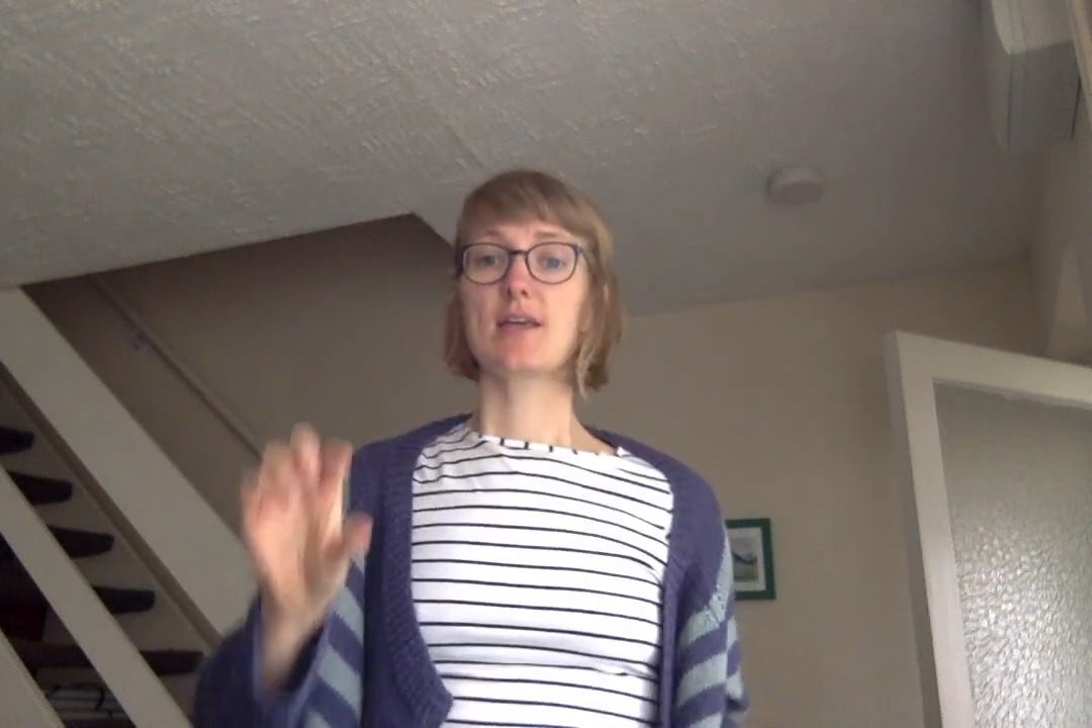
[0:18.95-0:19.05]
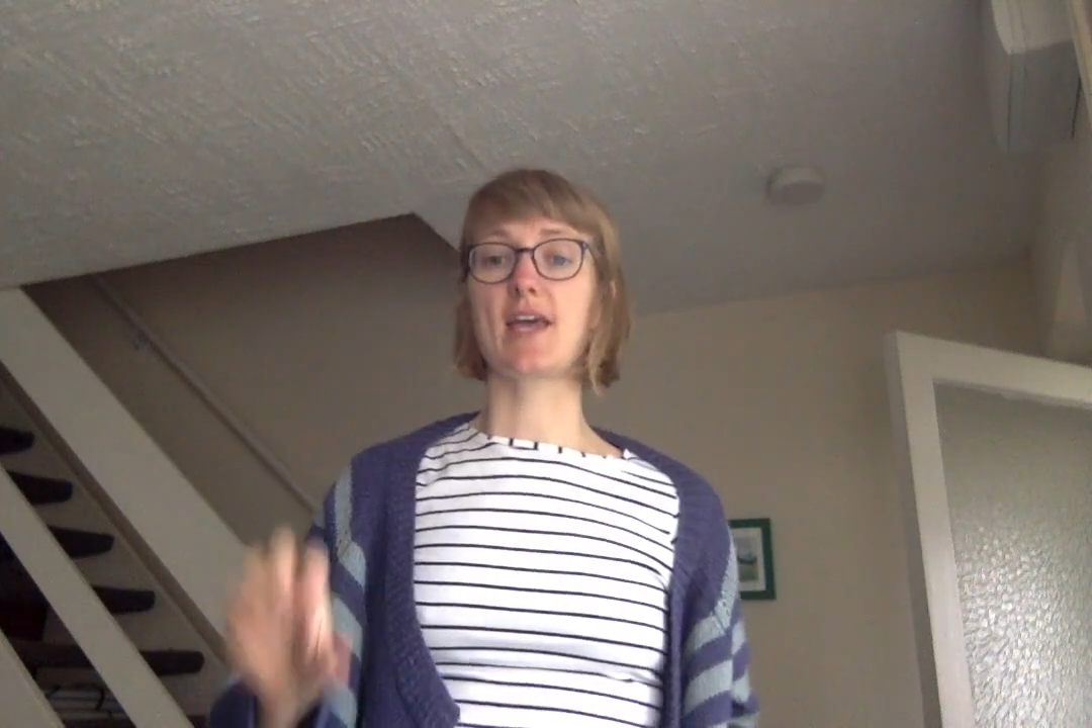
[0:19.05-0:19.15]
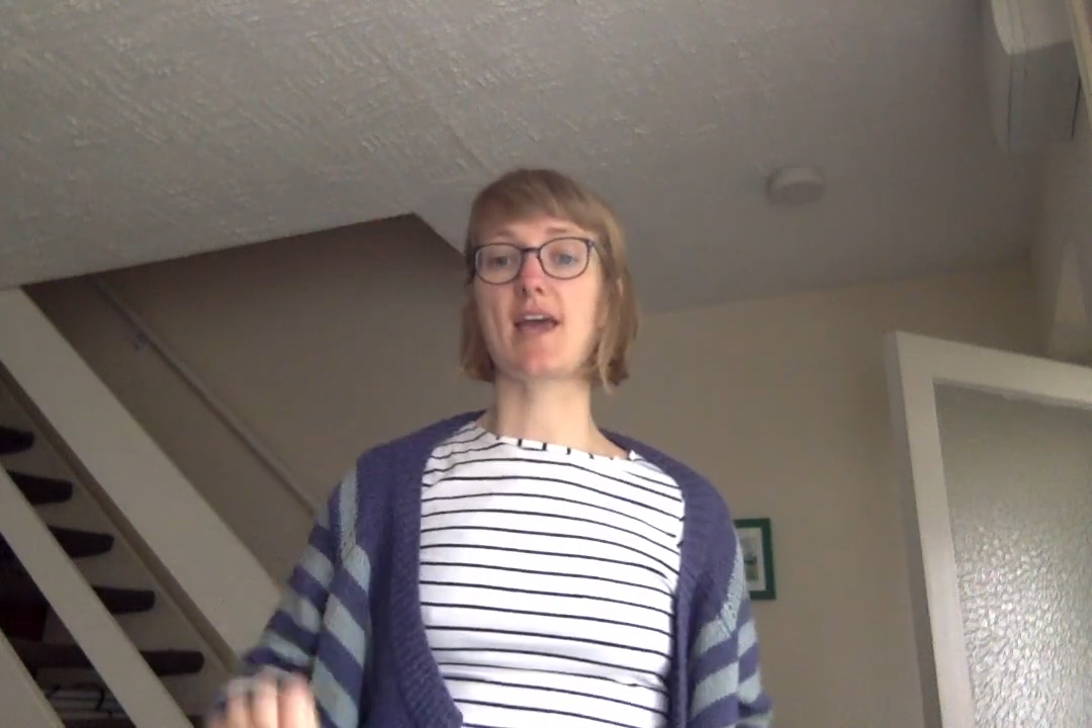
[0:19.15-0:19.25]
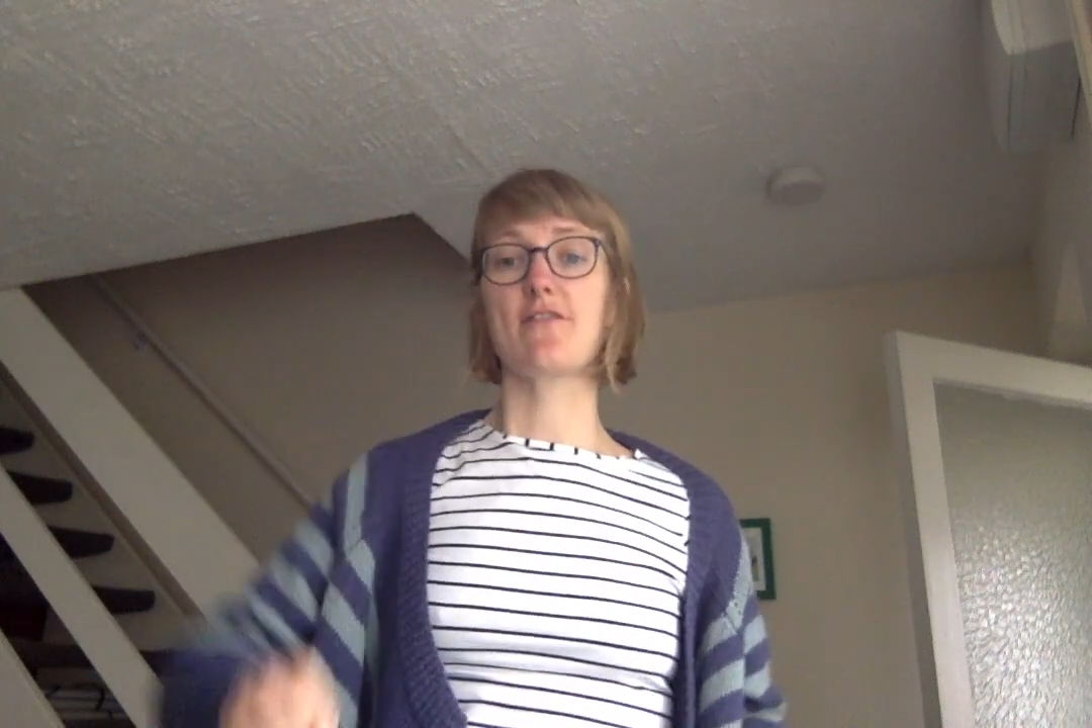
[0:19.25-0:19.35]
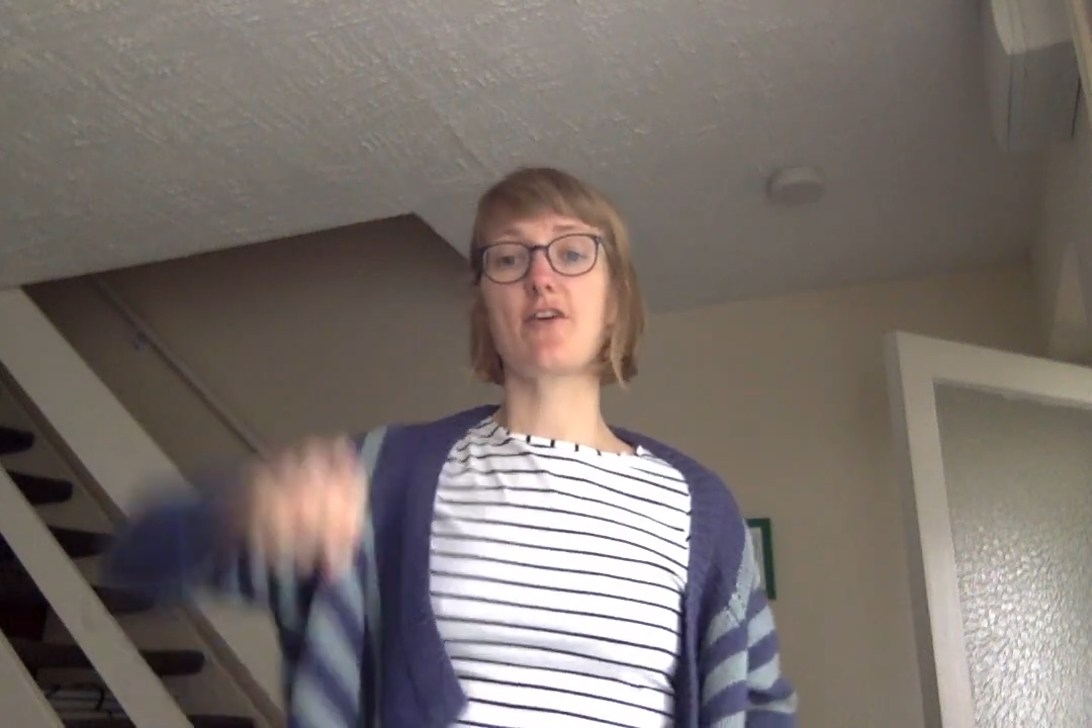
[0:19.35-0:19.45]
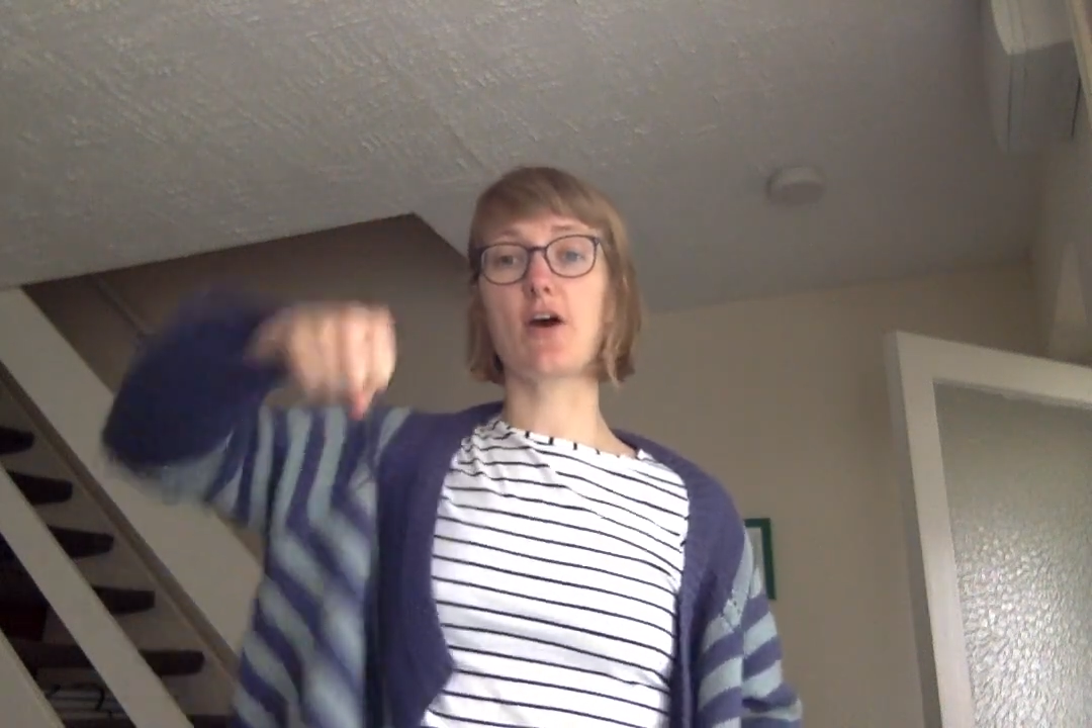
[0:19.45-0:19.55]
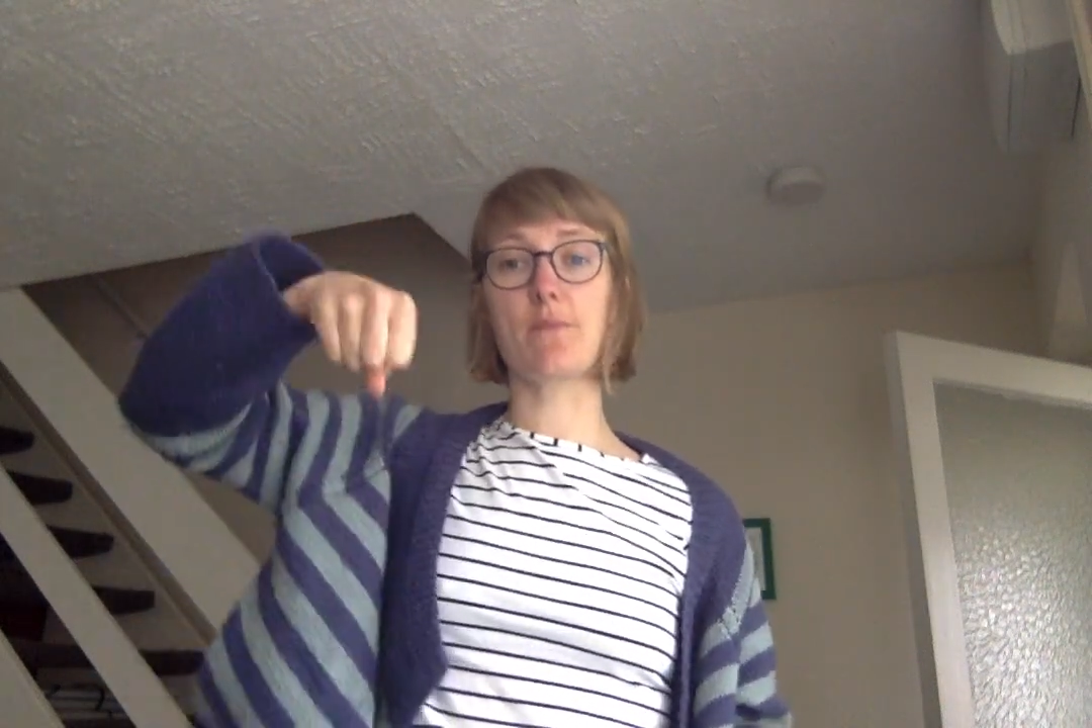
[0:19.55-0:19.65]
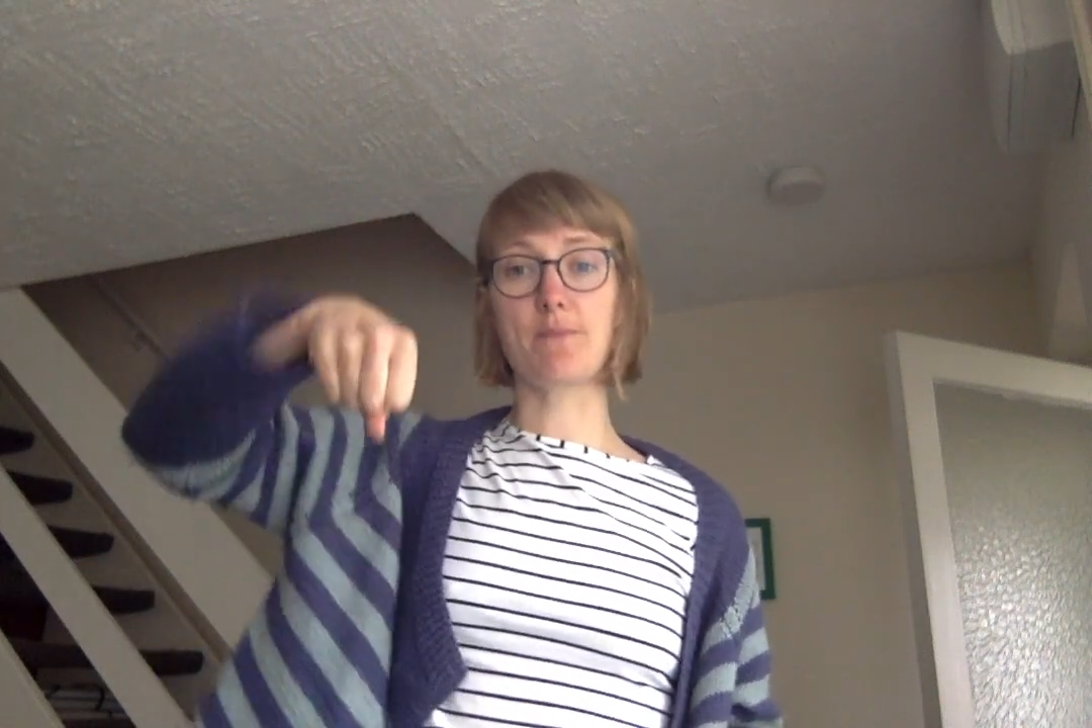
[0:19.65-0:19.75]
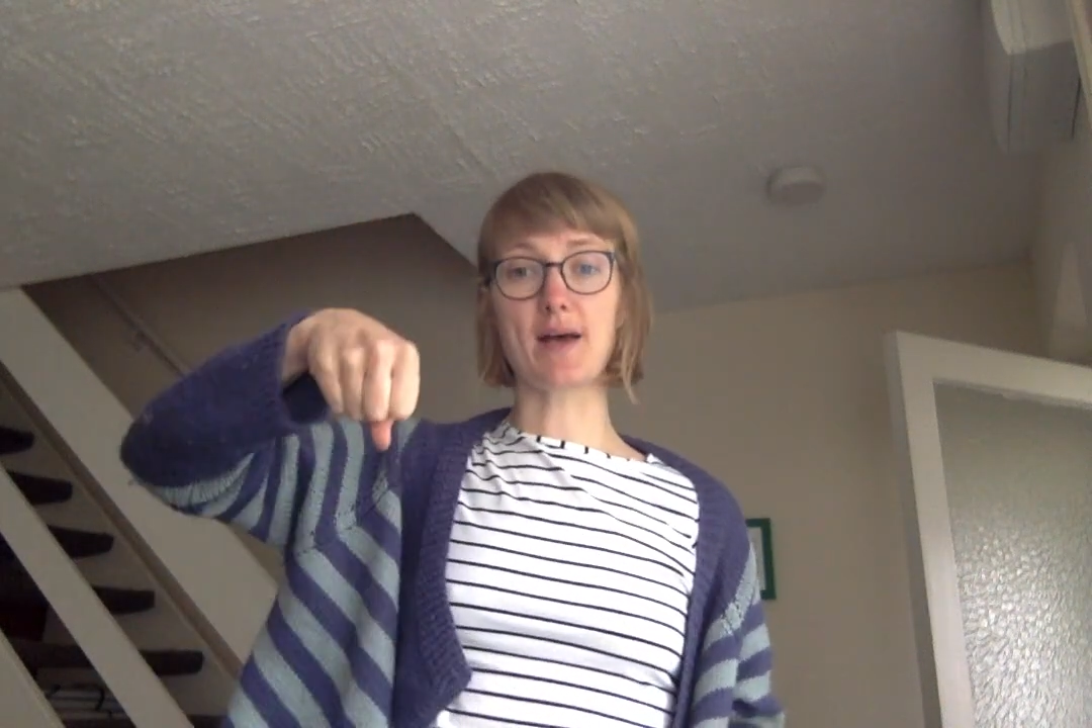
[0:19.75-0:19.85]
gave her a